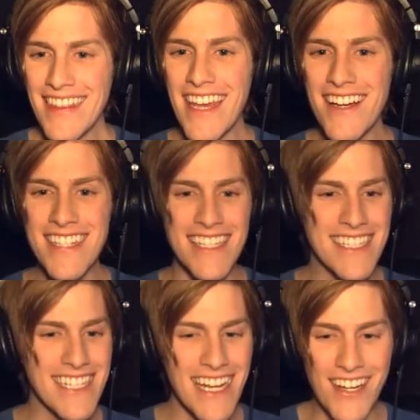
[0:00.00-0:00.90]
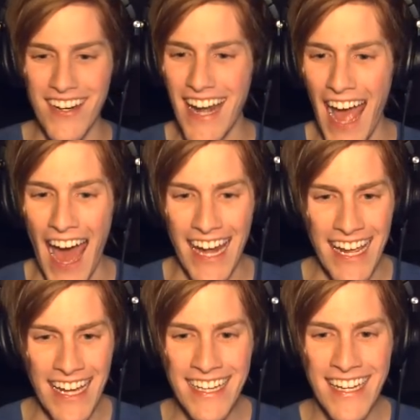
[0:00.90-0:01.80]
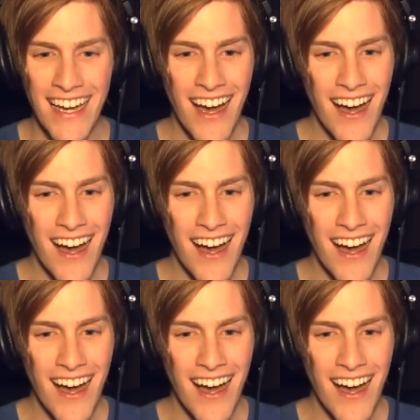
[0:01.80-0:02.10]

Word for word: There's a secret attic?